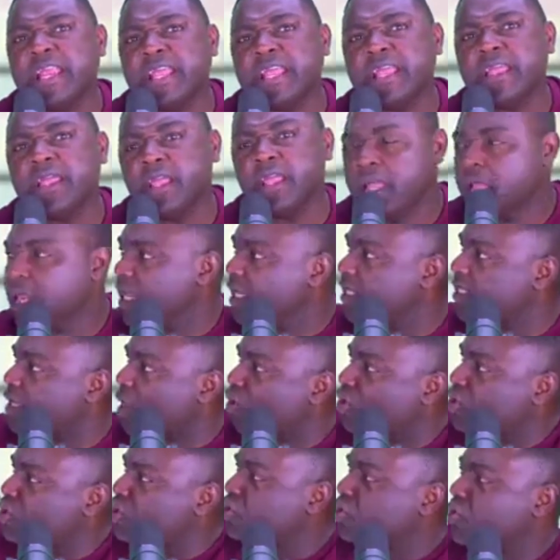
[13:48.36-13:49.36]
So sum
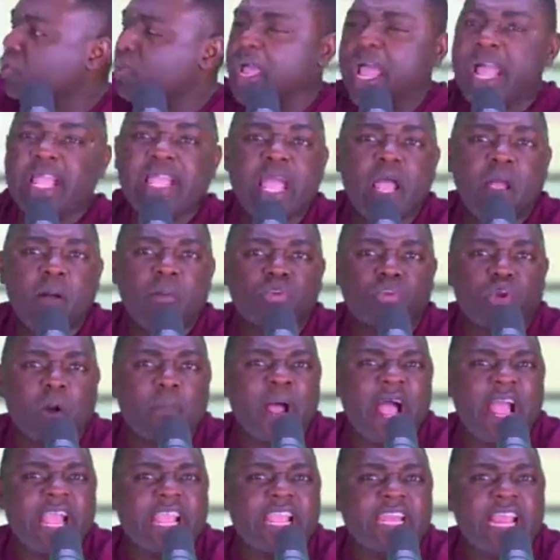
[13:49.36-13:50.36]
otumfo
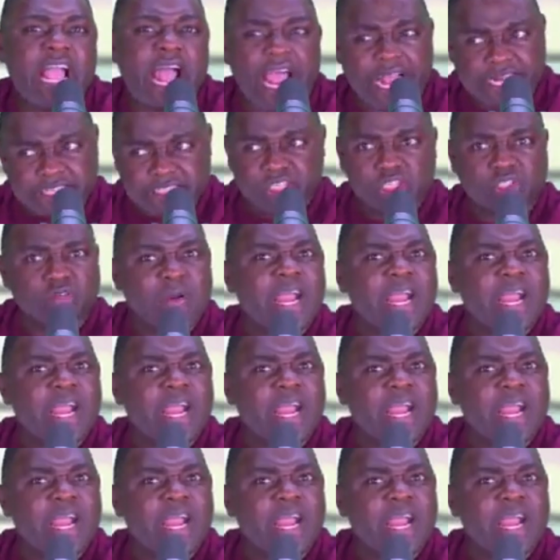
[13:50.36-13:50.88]
it is right.